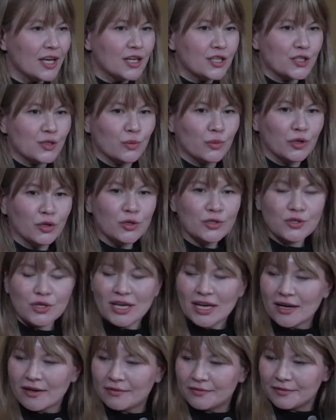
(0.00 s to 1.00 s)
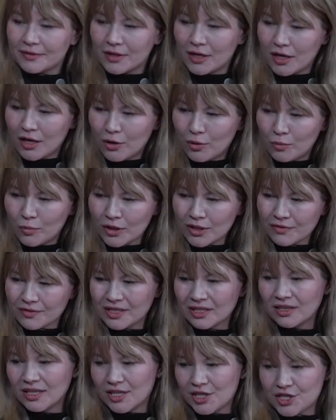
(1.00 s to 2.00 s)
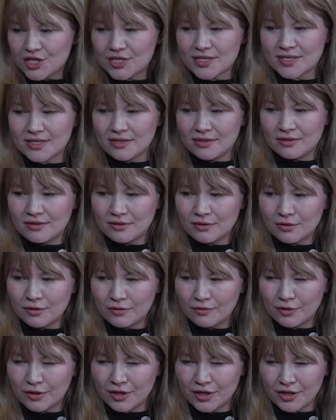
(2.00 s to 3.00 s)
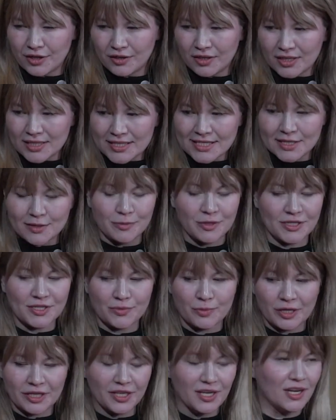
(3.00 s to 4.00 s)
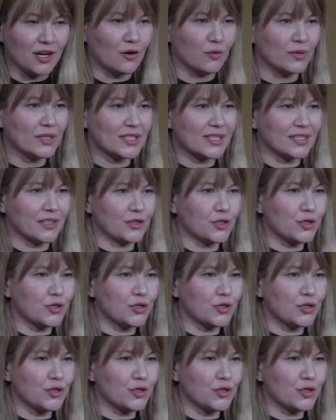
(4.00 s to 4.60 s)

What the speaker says: So we also have one of the largest of our customers right now is a